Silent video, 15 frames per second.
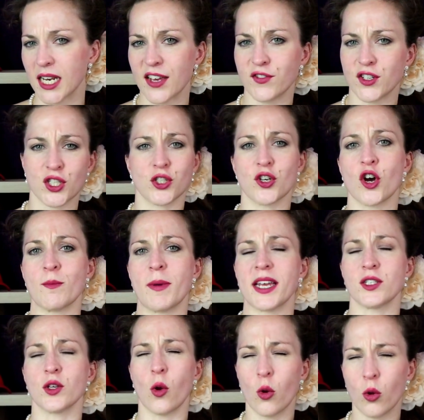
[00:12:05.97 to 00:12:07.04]
Leftist dogma
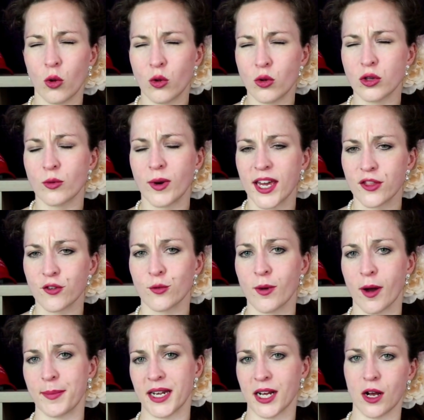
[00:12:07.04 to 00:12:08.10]
is all the way through
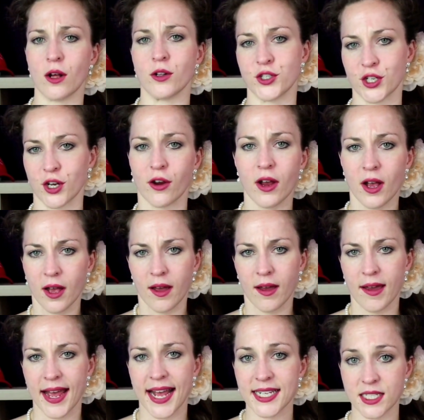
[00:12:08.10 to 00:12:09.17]
popular culture.
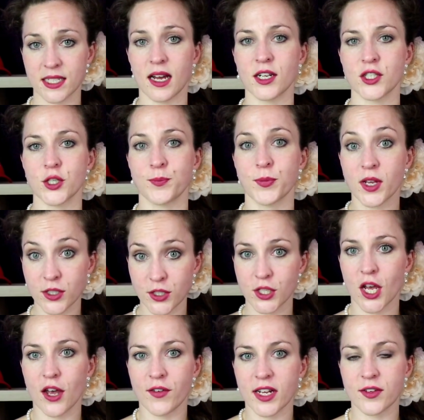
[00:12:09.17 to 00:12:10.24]
As such,
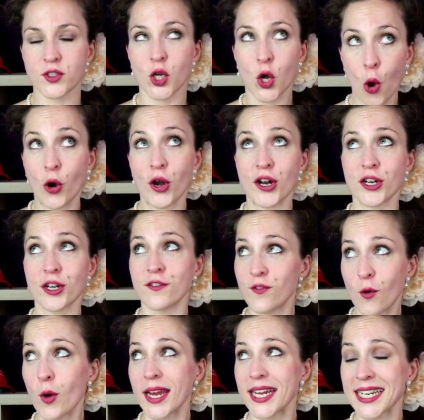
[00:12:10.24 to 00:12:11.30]
conservatives couldn't
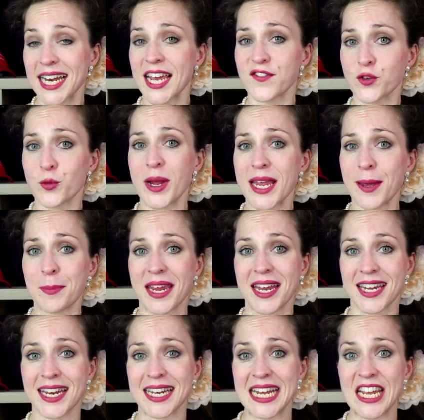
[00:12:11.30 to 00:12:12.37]
avoid left wing
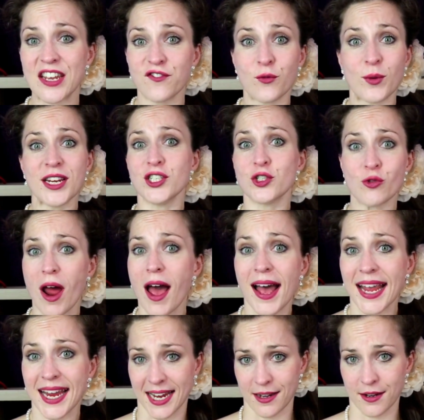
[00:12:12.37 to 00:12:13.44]
opinion if we
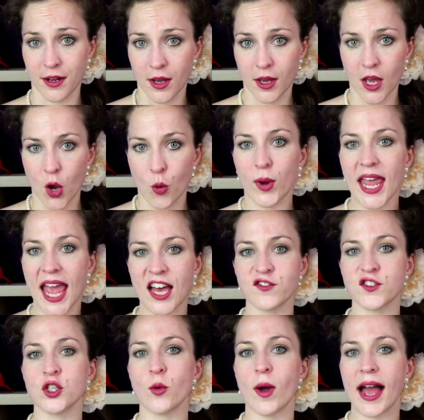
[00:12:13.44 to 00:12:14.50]
tried. We
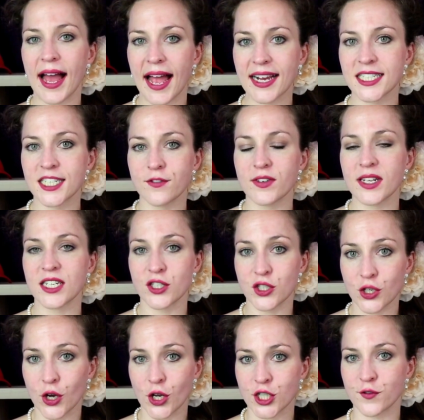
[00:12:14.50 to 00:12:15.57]
have to actively
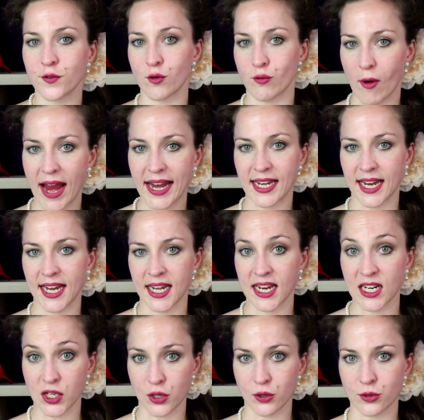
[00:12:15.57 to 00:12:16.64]
search for right
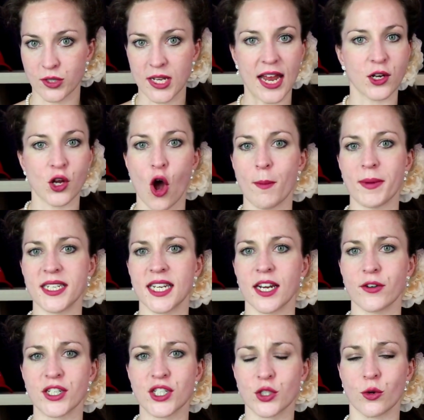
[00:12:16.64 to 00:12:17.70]
leaning news and
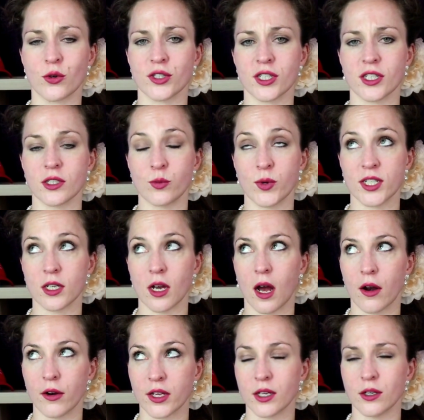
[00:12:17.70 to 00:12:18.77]
commentary sources, which
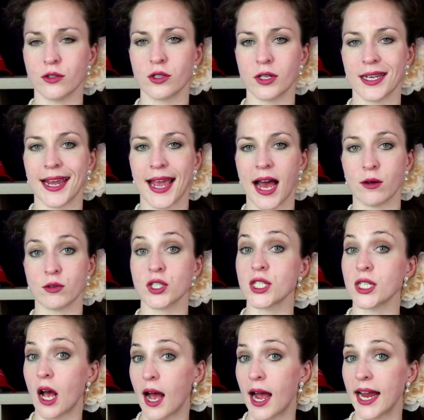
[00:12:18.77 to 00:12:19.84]
are usually
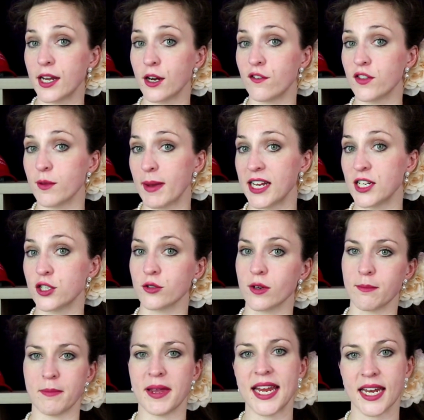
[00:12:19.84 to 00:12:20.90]
outside of the
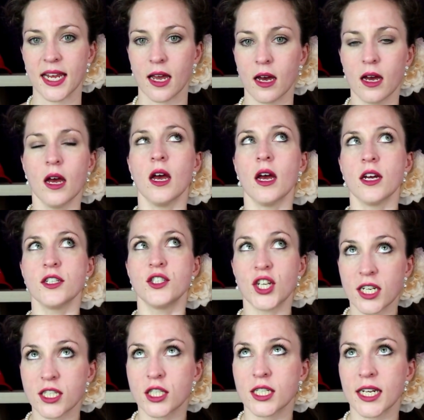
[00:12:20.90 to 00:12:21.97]
mainstream media,
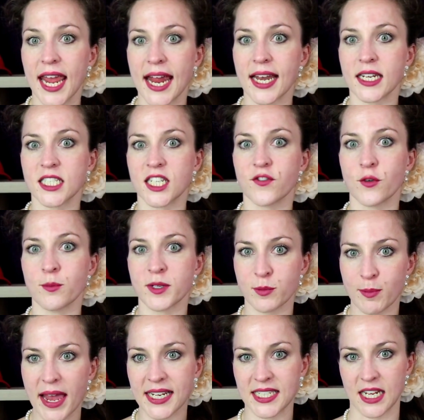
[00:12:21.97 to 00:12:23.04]
just to get a different
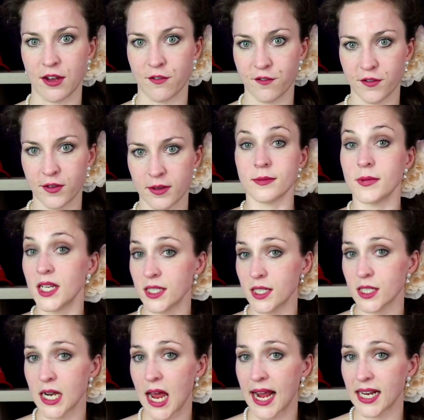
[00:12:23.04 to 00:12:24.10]
perspective. This
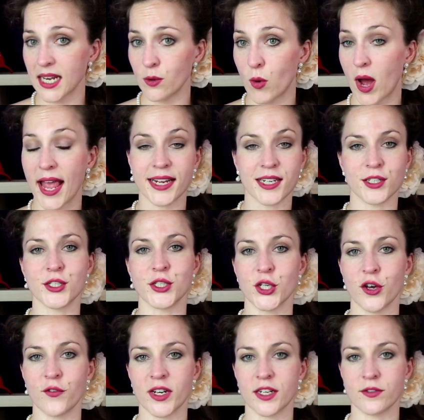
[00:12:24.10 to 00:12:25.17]
is likely why
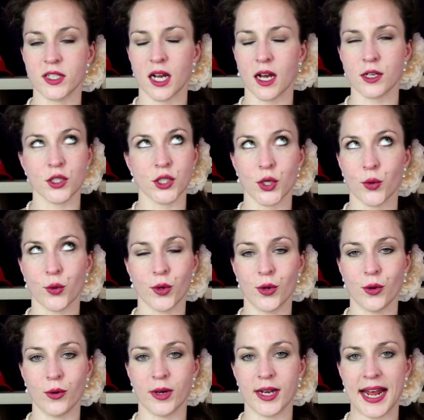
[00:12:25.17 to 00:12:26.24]
conservatives are so
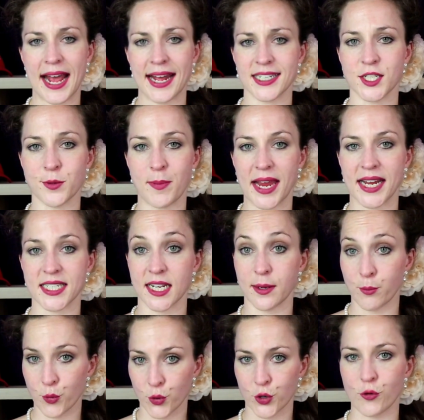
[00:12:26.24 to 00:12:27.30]
good at
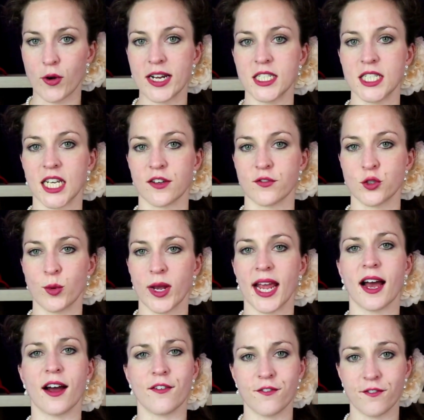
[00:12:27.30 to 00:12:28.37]
debating progressives. We
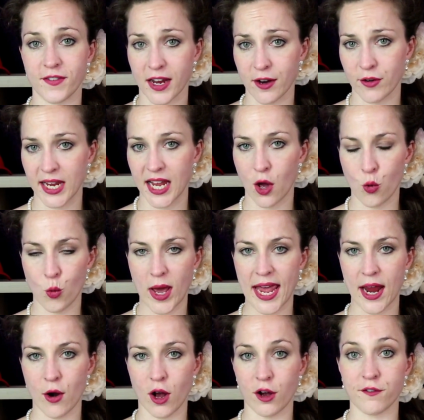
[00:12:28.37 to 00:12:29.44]
are very
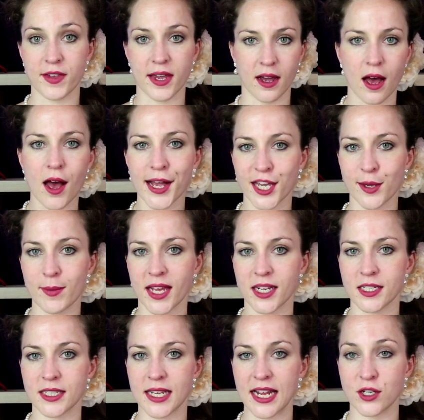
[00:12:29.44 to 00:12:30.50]
aware of their
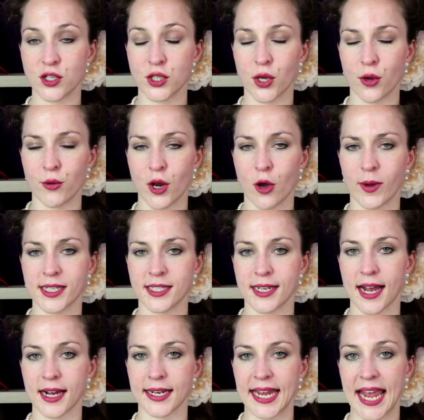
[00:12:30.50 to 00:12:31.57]
arguments and so know
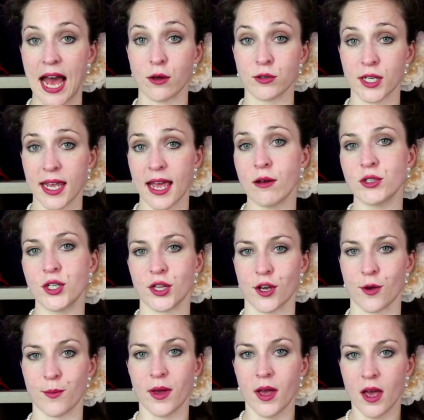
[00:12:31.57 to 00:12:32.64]
exactly how to counter
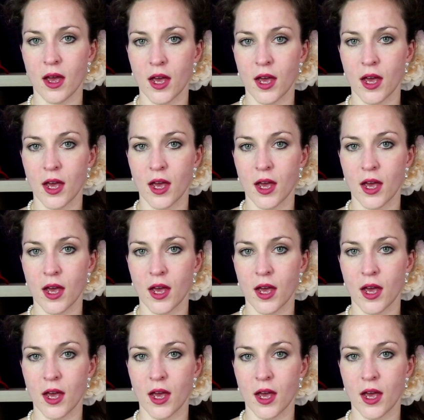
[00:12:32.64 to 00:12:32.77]
them.